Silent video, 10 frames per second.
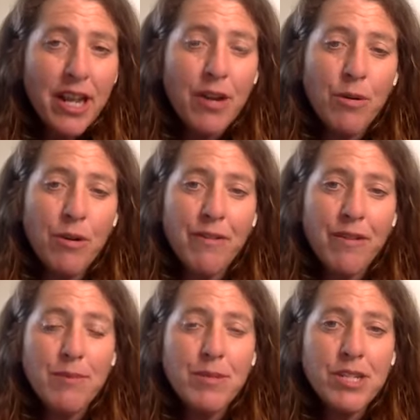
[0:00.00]
in order
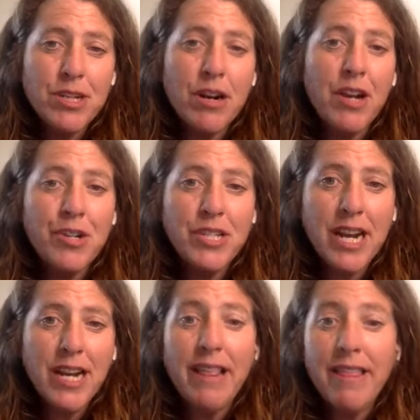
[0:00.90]
for them to start
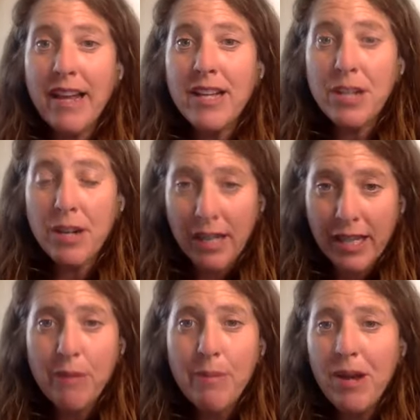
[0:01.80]
understanding that is a
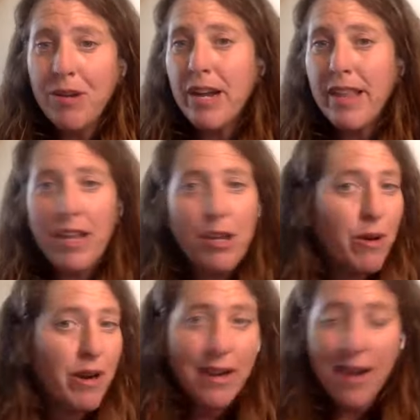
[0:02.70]
clear boundary and that
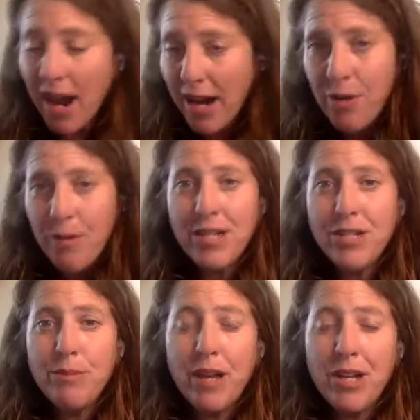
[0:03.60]
you are not going
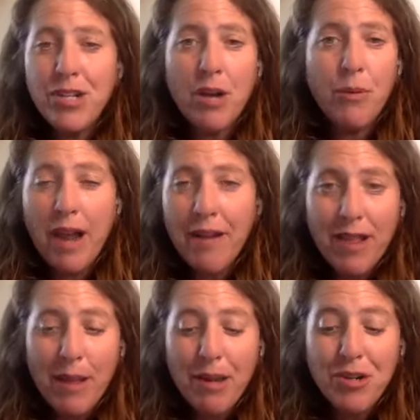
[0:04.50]
to budge on
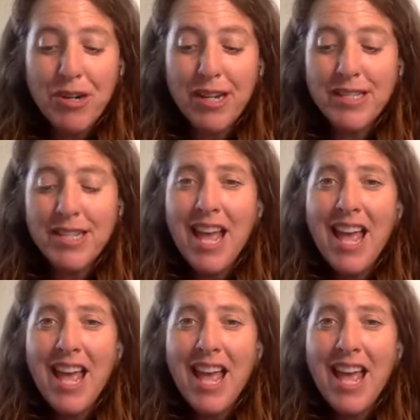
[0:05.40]
whatever that boundary is.